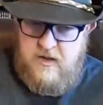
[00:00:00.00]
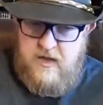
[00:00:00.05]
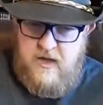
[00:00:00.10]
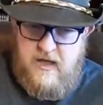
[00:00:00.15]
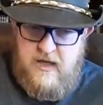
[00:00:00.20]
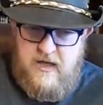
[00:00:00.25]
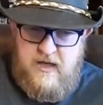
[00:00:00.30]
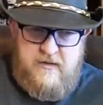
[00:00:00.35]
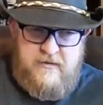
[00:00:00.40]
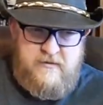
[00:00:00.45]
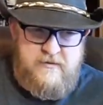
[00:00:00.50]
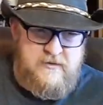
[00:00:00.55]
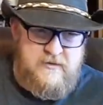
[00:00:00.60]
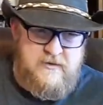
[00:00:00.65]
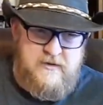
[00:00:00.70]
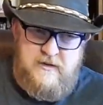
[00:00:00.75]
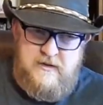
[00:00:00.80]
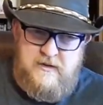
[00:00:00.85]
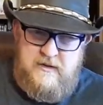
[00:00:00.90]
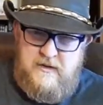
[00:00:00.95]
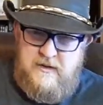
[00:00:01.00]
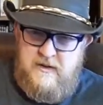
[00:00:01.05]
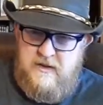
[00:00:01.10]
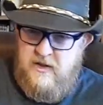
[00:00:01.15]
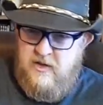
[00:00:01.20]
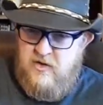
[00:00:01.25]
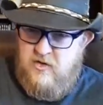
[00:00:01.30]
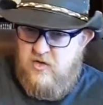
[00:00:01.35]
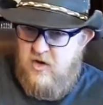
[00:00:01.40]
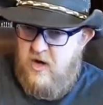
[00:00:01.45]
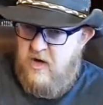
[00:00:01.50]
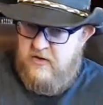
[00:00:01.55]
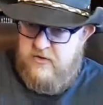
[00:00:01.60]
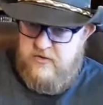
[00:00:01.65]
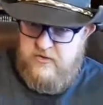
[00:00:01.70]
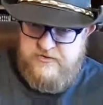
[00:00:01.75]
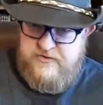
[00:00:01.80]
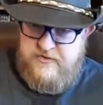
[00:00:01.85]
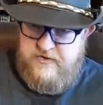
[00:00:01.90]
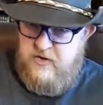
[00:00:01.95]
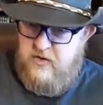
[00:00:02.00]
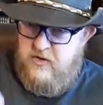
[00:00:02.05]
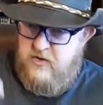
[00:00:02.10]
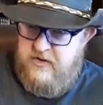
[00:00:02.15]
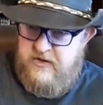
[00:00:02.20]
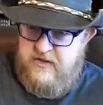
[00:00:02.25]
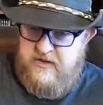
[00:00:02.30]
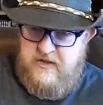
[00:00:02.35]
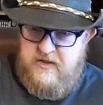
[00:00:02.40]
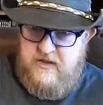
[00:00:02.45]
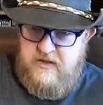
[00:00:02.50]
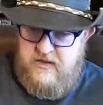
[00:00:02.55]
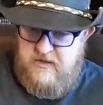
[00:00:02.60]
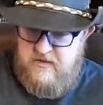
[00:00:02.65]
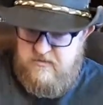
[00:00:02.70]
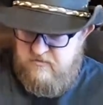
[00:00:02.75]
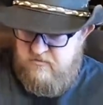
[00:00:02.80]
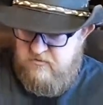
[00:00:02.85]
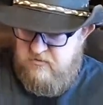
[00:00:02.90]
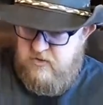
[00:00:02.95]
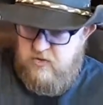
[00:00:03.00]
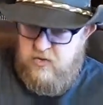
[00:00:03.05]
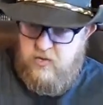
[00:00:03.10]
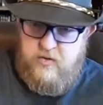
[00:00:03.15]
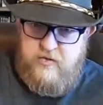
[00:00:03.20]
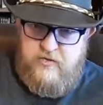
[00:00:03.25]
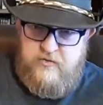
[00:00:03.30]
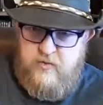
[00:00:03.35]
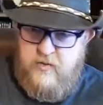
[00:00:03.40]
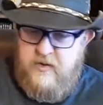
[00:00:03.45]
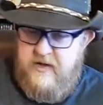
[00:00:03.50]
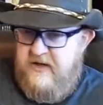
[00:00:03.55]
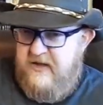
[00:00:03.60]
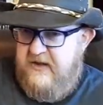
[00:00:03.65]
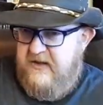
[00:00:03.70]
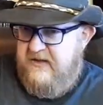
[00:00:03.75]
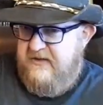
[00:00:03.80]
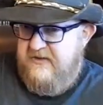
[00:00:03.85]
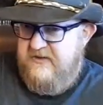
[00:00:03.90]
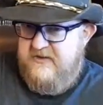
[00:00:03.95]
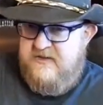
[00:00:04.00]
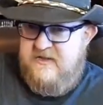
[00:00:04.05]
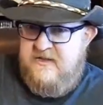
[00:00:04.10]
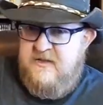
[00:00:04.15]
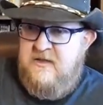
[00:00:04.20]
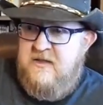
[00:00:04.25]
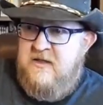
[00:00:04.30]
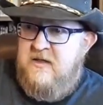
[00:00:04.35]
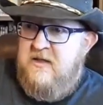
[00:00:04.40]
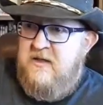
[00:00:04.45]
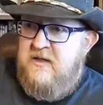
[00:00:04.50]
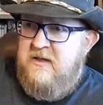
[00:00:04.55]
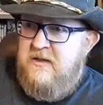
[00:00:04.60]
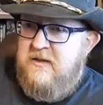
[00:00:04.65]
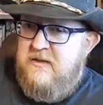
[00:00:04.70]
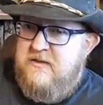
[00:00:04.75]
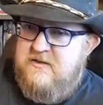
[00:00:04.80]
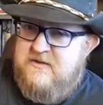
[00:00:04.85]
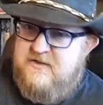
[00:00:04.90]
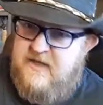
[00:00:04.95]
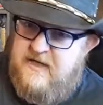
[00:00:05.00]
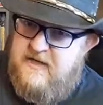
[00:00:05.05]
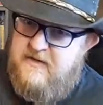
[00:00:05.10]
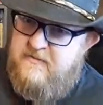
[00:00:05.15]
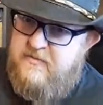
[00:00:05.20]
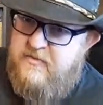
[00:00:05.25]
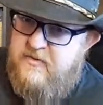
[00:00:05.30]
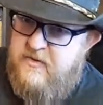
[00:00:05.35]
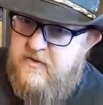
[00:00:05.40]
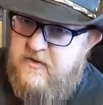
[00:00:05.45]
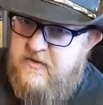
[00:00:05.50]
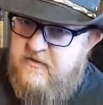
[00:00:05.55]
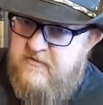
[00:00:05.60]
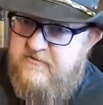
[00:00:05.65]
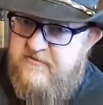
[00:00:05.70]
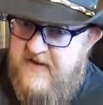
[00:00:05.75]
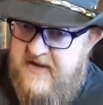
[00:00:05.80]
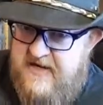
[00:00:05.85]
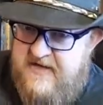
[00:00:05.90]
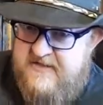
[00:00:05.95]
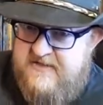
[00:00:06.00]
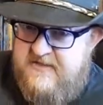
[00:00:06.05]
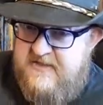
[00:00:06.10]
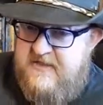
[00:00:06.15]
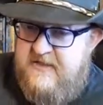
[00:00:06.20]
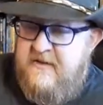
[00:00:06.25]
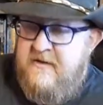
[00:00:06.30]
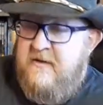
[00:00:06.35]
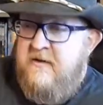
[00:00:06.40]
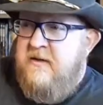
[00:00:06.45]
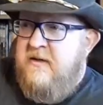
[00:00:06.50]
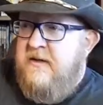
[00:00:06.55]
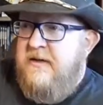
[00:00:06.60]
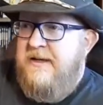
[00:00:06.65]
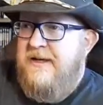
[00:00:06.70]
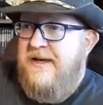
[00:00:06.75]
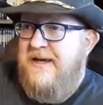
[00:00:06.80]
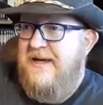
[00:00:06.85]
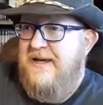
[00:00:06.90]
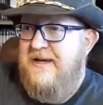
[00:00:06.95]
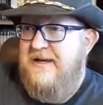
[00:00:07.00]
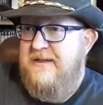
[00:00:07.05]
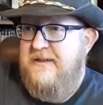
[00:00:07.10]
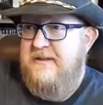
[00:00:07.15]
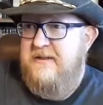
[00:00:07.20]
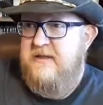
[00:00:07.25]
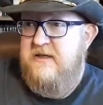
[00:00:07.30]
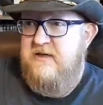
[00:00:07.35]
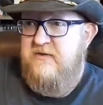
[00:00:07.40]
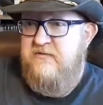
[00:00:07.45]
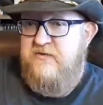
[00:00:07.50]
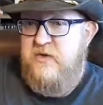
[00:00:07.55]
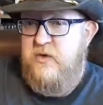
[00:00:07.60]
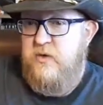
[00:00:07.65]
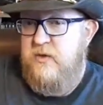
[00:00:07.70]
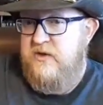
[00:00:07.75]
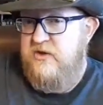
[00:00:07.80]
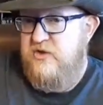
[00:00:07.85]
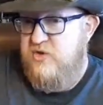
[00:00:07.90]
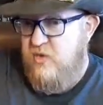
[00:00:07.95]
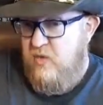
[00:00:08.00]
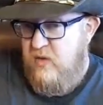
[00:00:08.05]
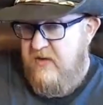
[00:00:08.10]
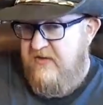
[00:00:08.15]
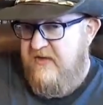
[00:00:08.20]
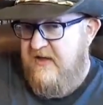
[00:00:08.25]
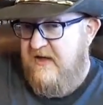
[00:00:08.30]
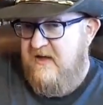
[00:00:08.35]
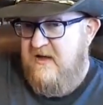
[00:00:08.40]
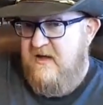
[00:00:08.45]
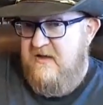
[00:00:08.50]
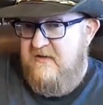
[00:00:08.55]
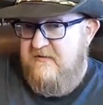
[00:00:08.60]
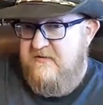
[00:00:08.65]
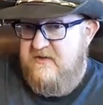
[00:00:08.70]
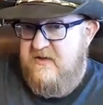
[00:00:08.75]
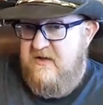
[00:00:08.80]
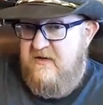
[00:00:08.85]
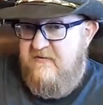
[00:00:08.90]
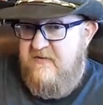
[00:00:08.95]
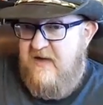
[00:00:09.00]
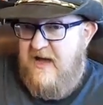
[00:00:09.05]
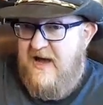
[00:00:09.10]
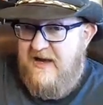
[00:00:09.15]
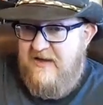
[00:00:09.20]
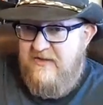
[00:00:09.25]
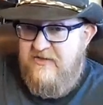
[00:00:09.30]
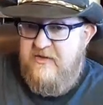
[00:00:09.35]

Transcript: uh, Chronicles of Narnia, Lord of the Rings type fantasy. And if you enjoy that kind of stuff, I